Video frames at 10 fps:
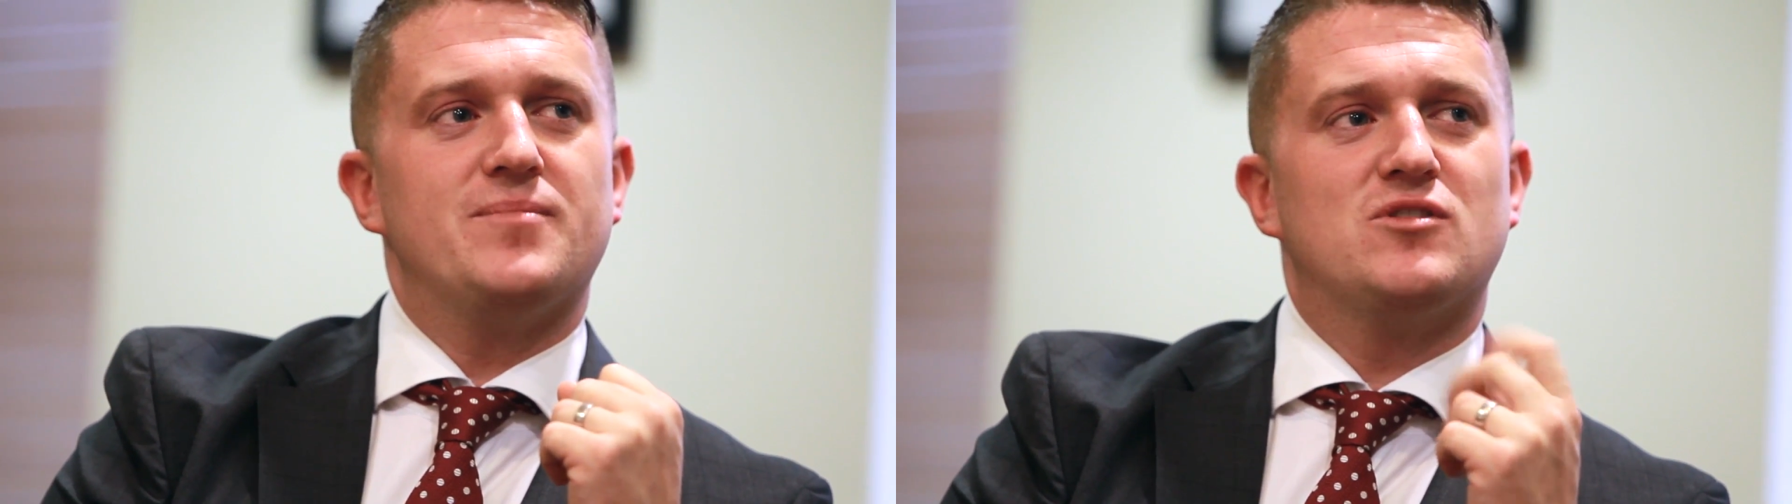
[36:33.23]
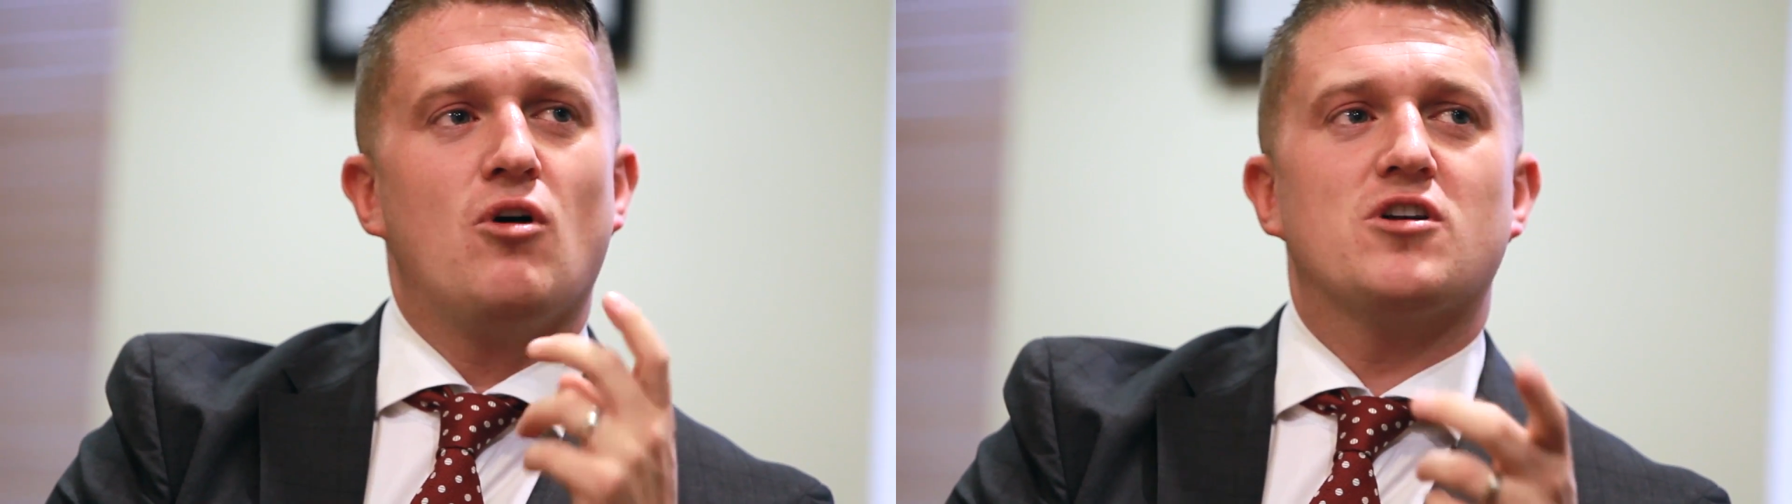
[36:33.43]

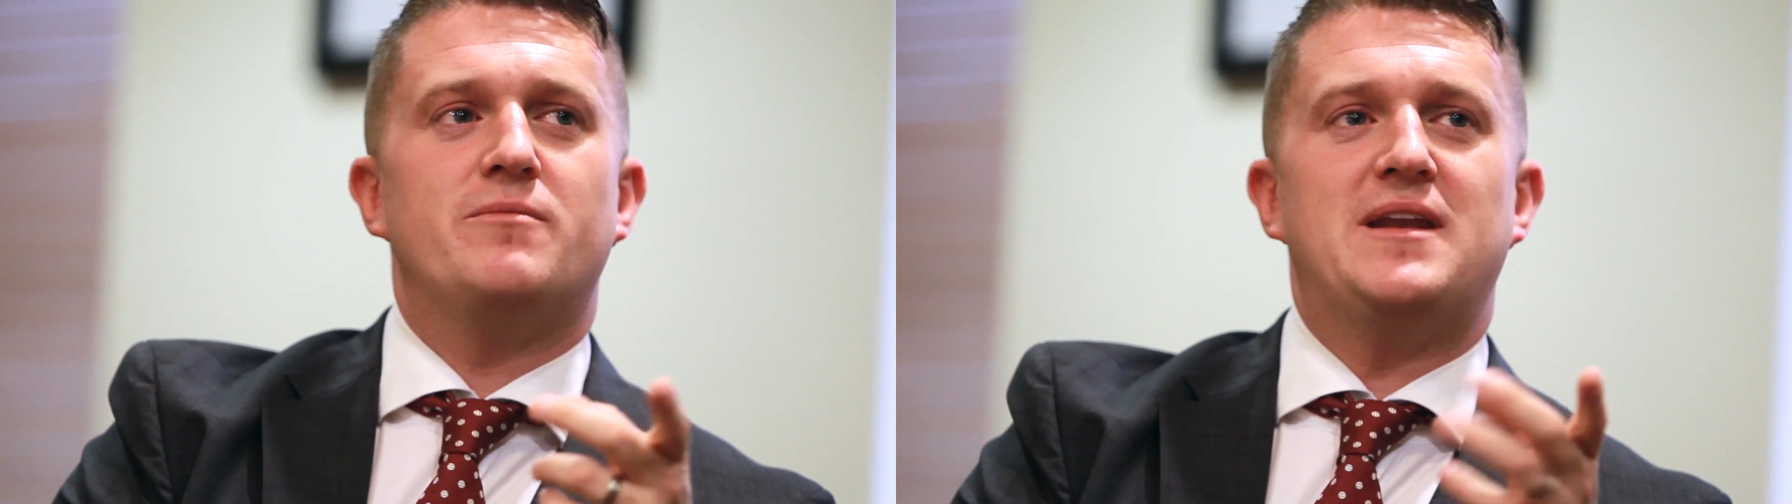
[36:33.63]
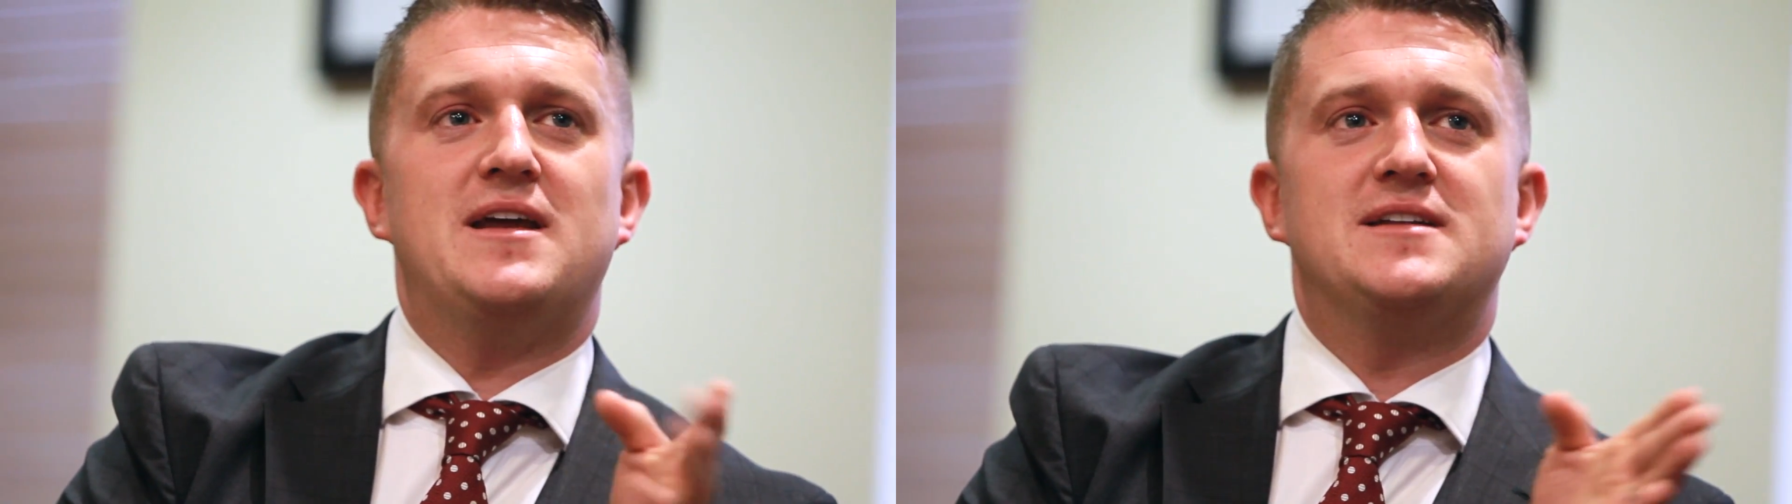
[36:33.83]

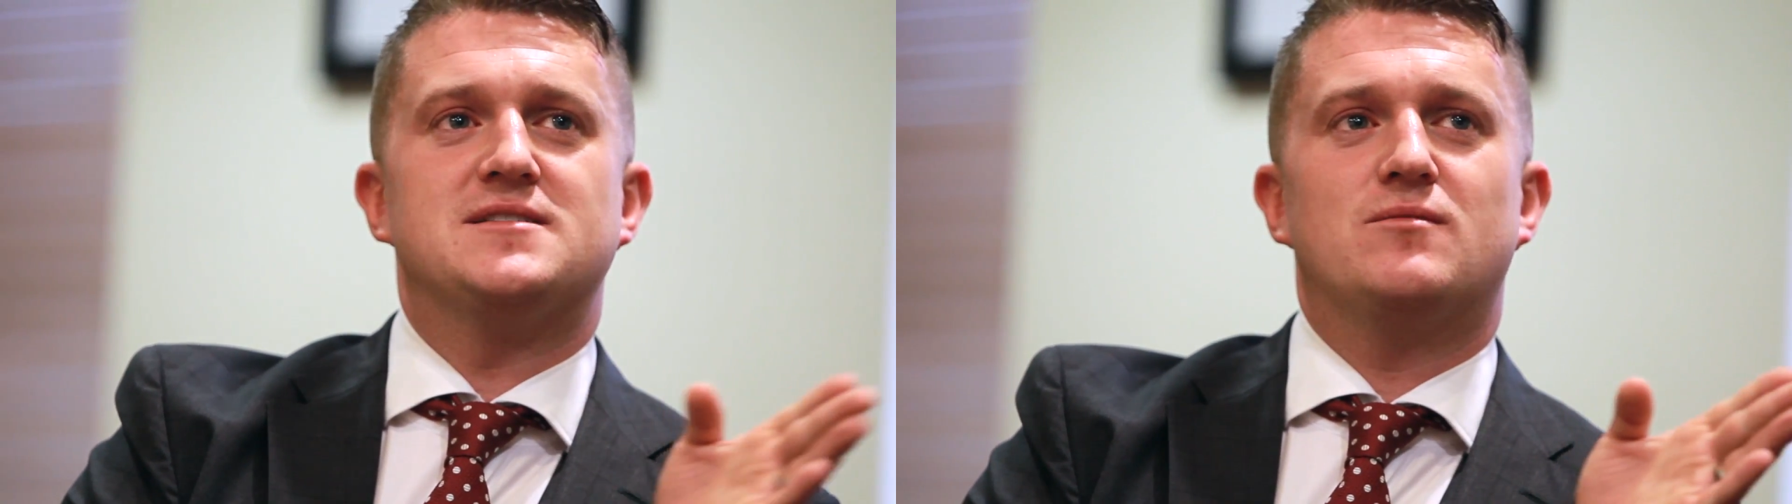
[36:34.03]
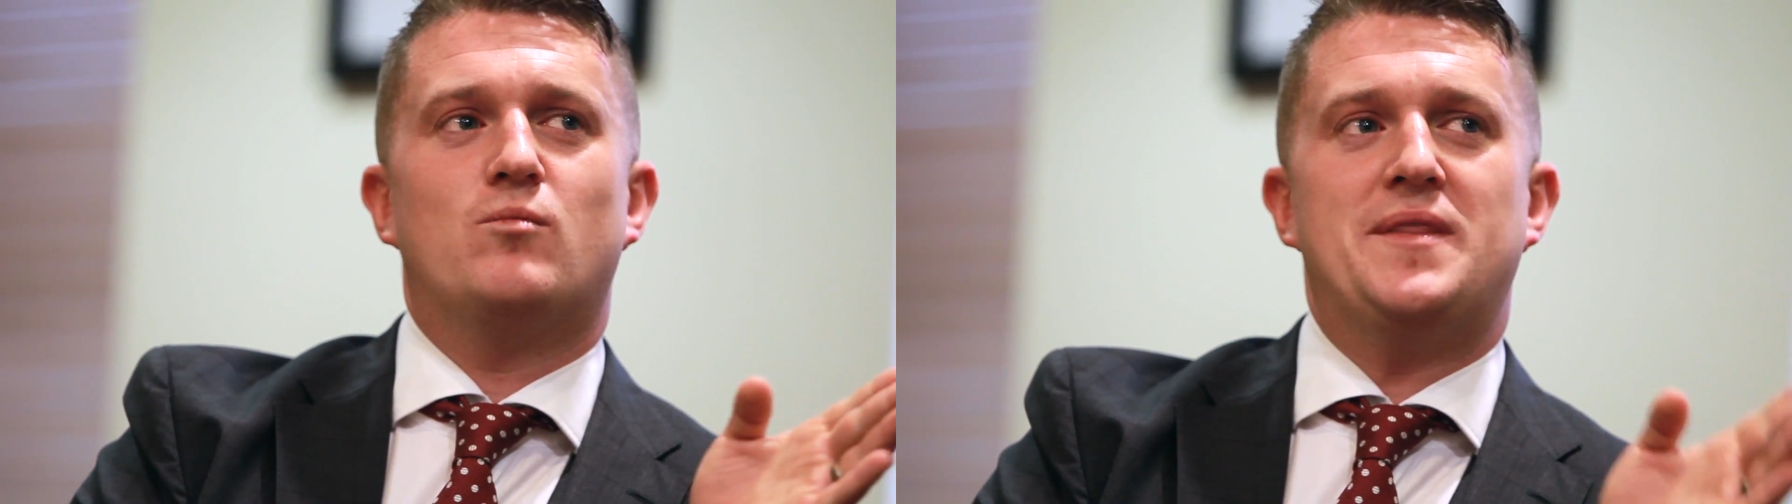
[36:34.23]
documented
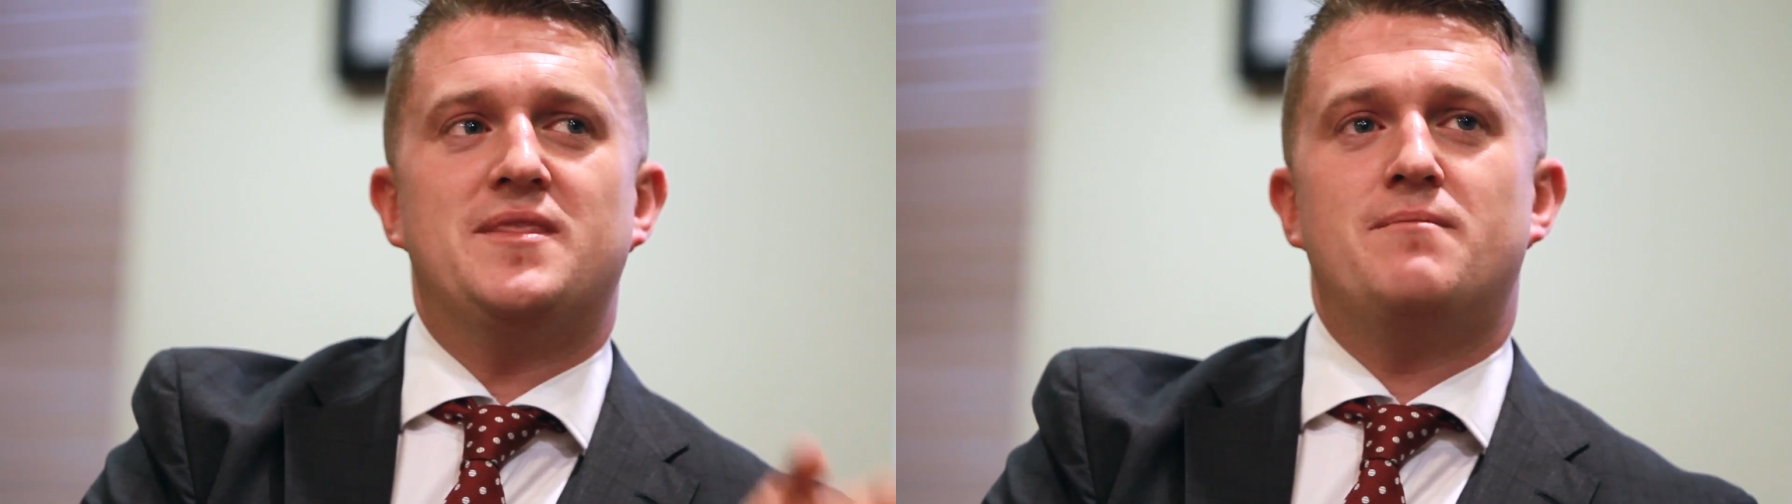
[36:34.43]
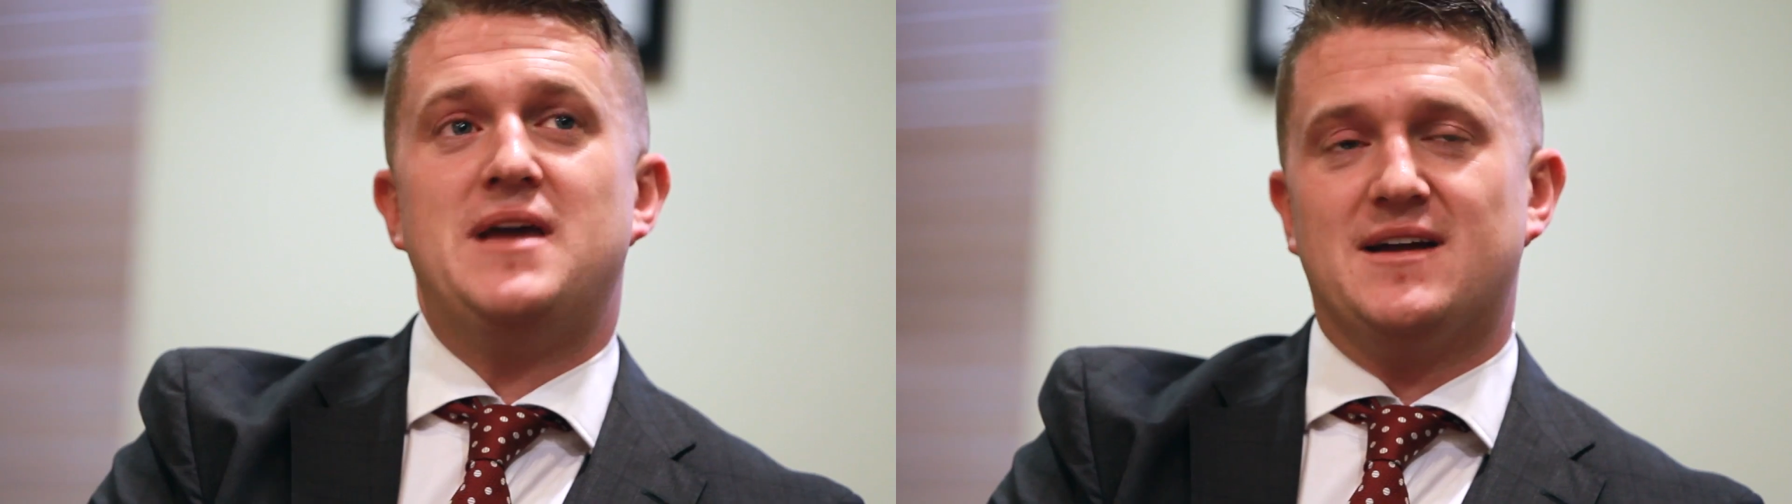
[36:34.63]
when the
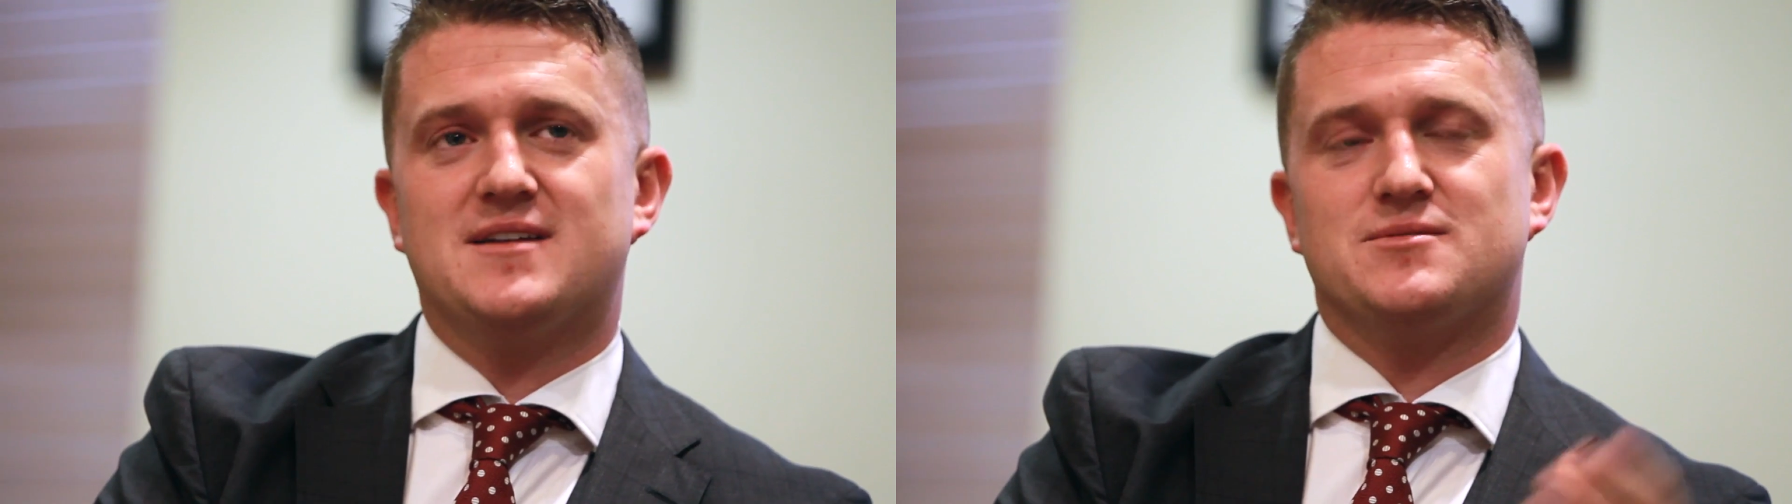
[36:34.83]
MIGs,